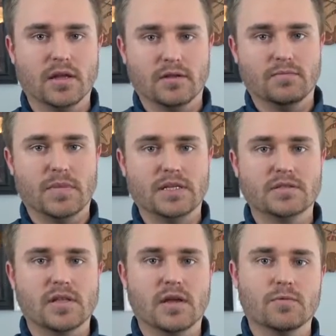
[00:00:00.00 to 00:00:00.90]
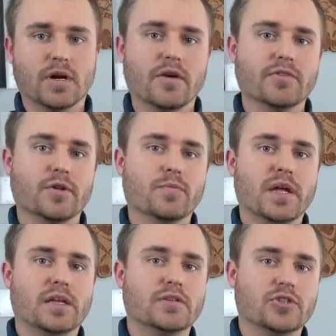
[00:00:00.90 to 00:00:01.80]
It means that whenever you're
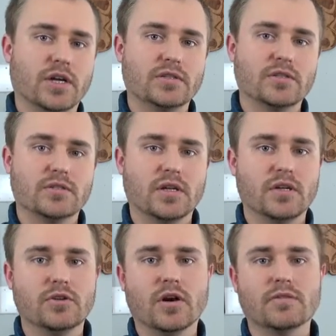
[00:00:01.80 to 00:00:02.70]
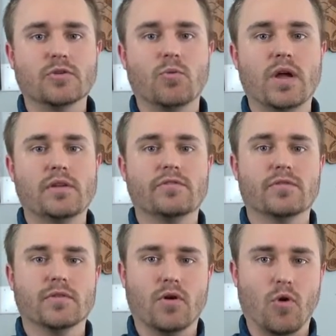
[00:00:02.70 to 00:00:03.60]
making changes, you don't have to wait
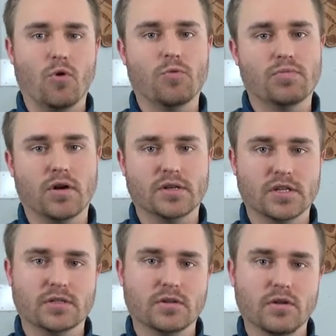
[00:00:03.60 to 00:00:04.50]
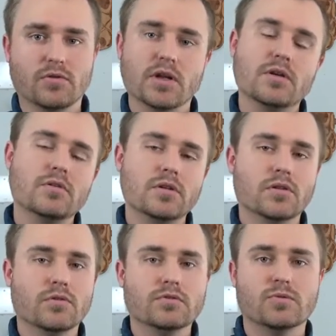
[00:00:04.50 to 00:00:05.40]
for the whole project to load. It only
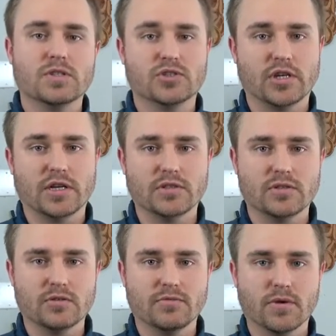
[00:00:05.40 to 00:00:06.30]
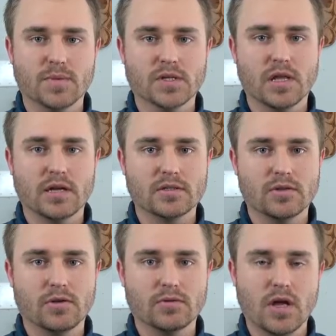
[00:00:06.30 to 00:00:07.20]
loads what's changed from your last
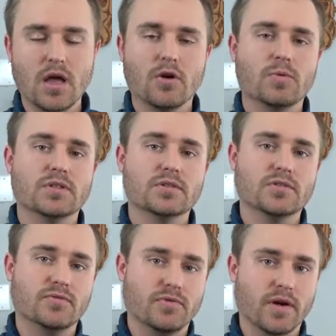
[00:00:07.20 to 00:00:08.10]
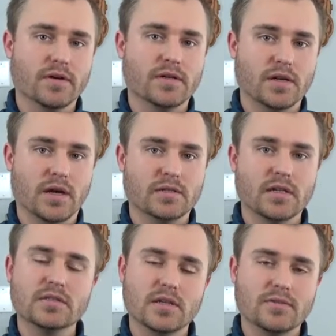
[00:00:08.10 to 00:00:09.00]
load, which is very nice
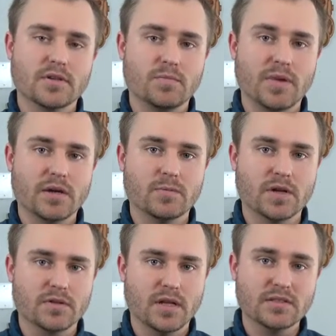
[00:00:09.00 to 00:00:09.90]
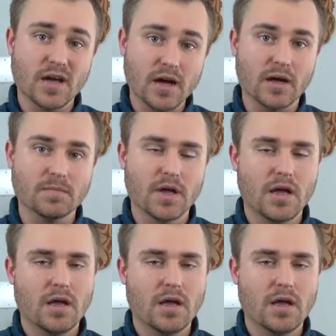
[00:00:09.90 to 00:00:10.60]
and saves on bandwidth and time.